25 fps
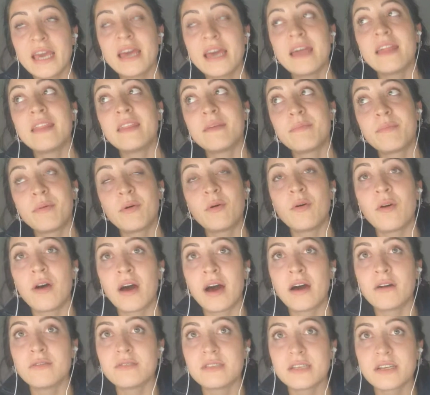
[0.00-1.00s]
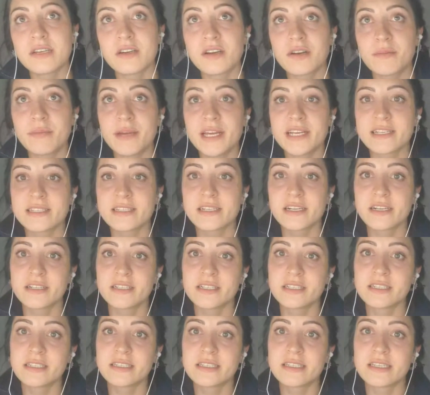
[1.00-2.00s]
Yeah, the portholes have got to be a
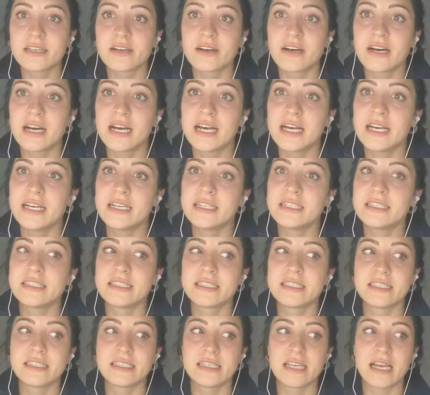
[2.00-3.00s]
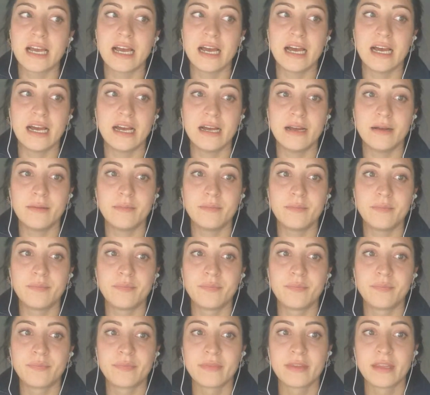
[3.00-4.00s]
certain size.
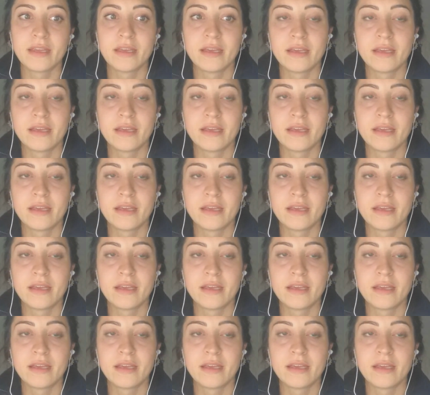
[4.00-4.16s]
The